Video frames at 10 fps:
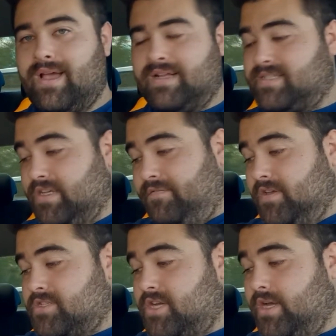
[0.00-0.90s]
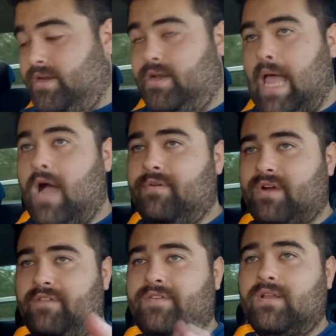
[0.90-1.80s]
It still feels good.
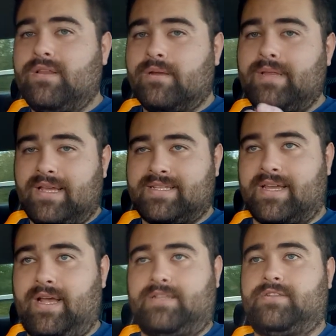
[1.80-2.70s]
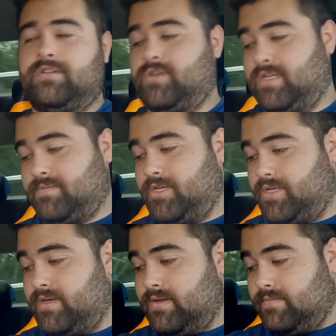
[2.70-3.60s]
However, I feel a little bit less connected to the
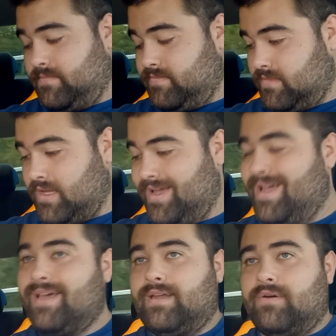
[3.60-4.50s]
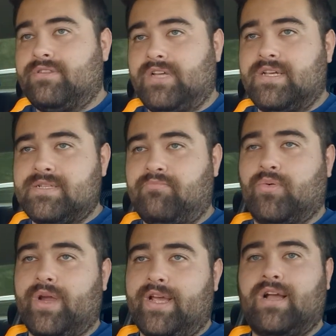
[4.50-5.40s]
transmission. Now, it does
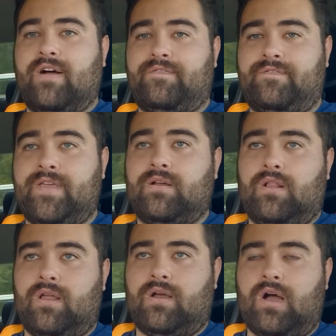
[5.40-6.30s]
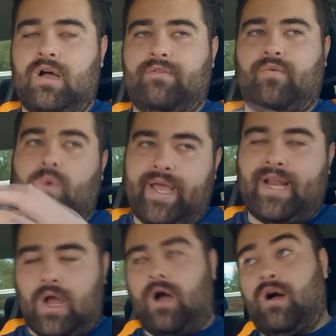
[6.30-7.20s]
bring a feel of
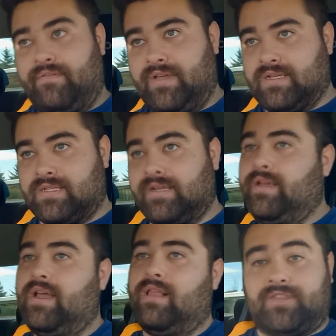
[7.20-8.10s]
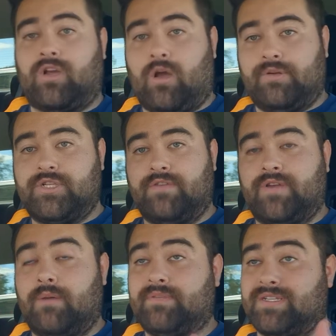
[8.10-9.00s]
weight, obviously, that the carbon shift
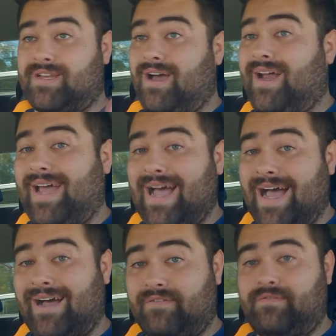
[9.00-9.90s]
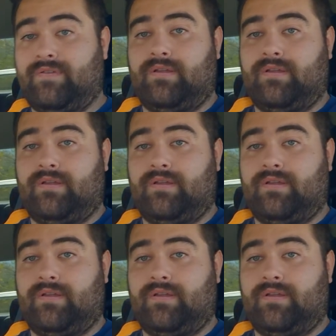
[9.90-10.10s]
knob does not have,